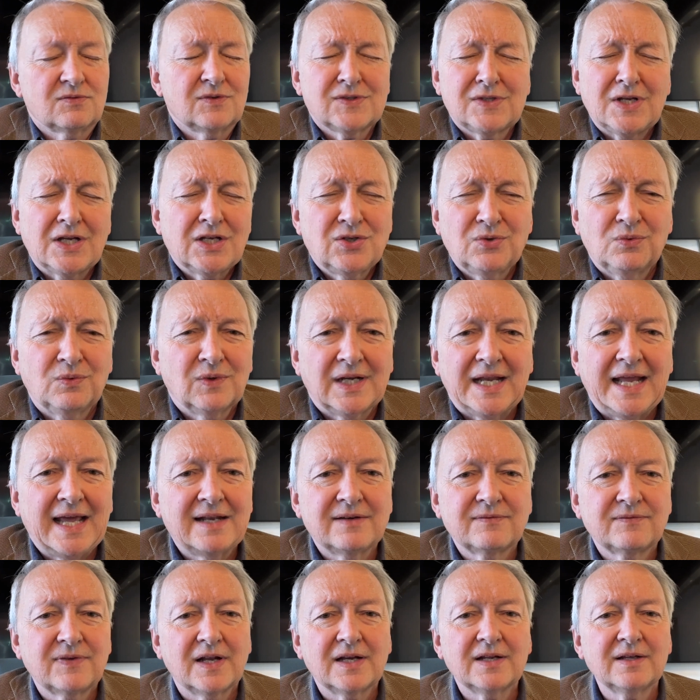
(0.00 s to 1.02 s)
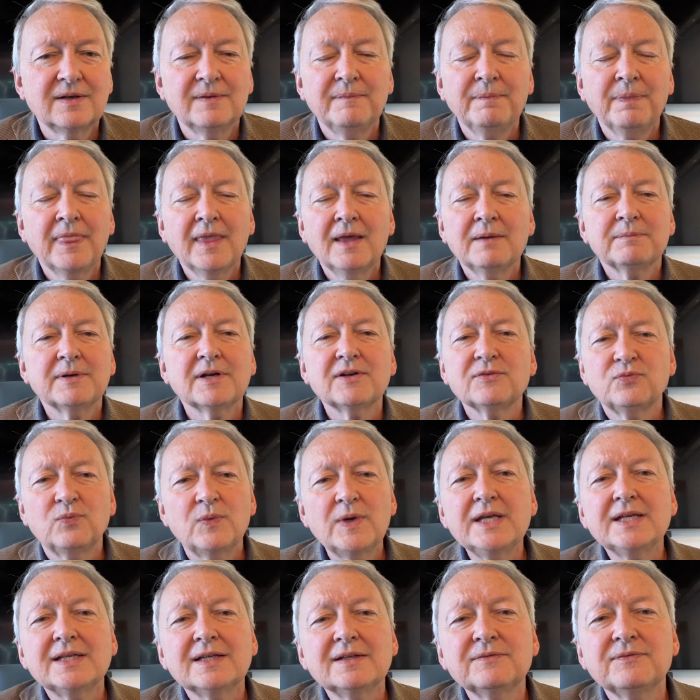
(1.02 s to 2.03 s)
residual land value. But if
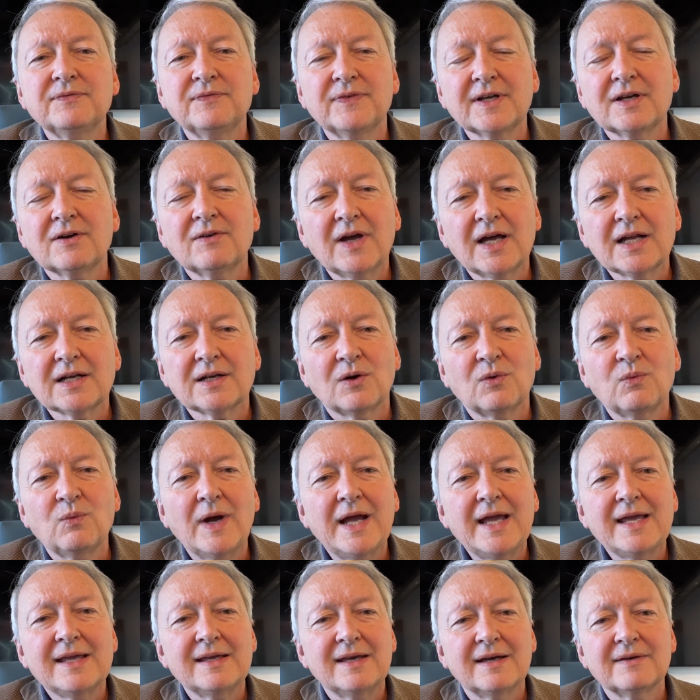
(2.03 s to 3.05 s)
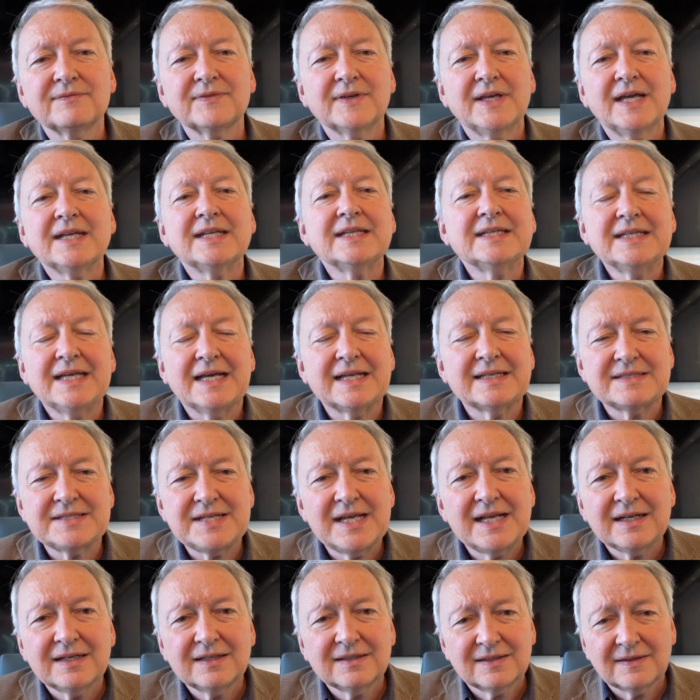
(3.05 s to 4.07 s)
we can figure out a way of getting a
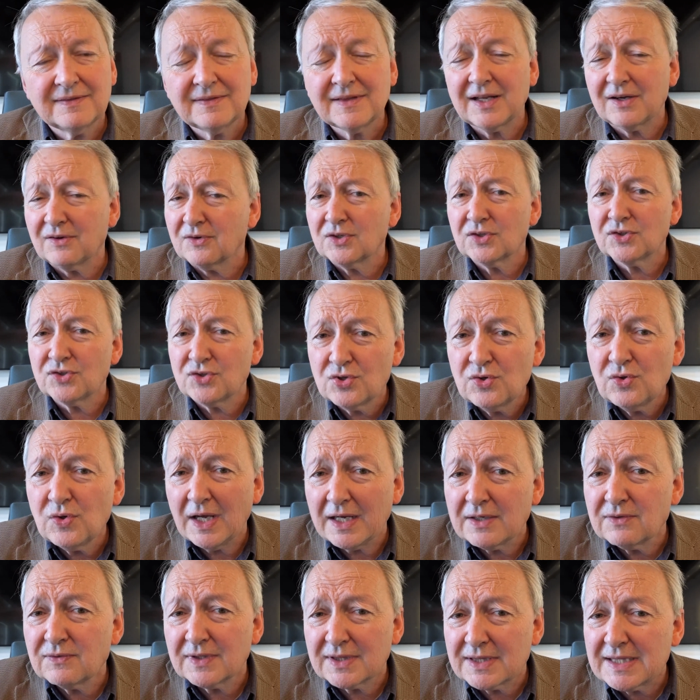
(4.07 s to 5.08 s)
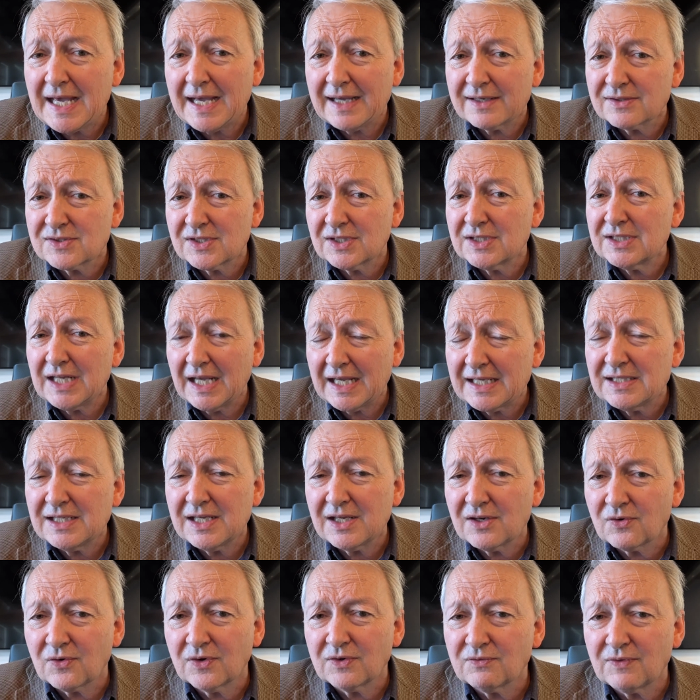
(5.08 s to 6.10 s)
tenant in there and $200,000 a
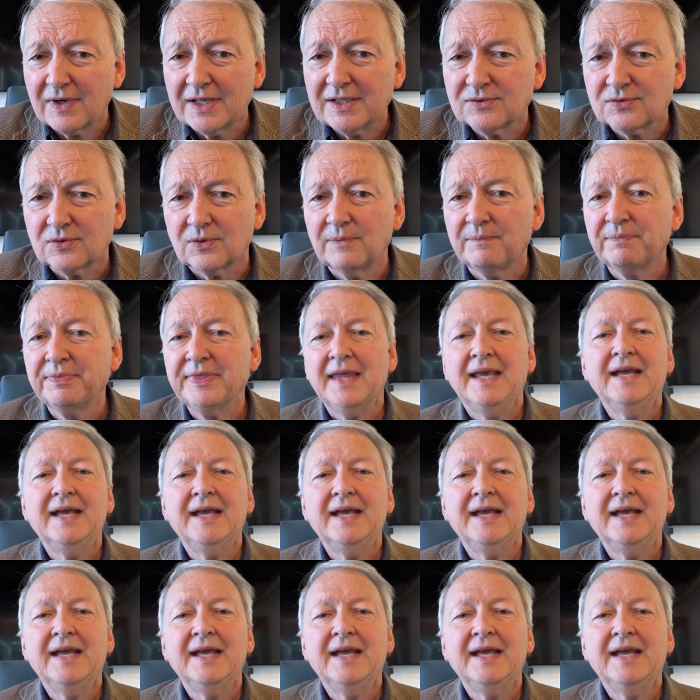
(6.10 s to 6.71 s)
year in rental,